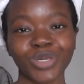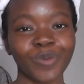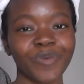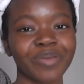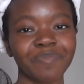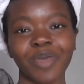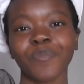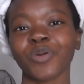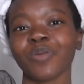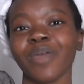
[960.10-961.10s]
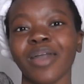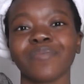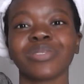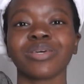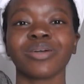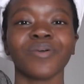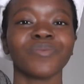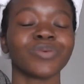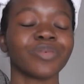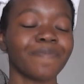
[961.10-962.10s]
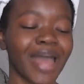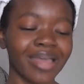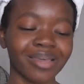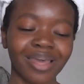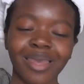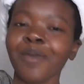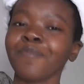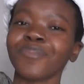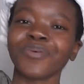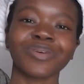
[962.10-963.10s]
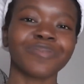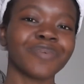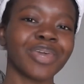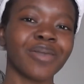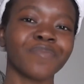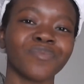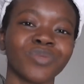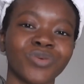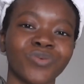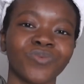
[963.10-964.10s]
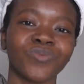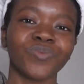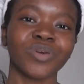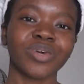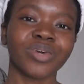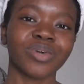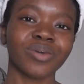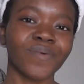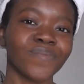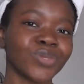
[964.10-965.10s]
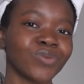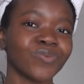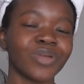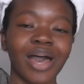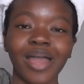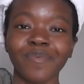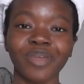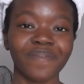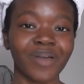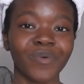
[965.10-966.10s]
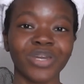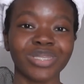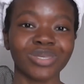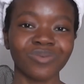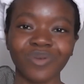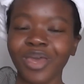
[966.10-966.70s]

shopping, I'm not going to be able to go to the bank, I'm not going to be able to go to the library if I wanted to.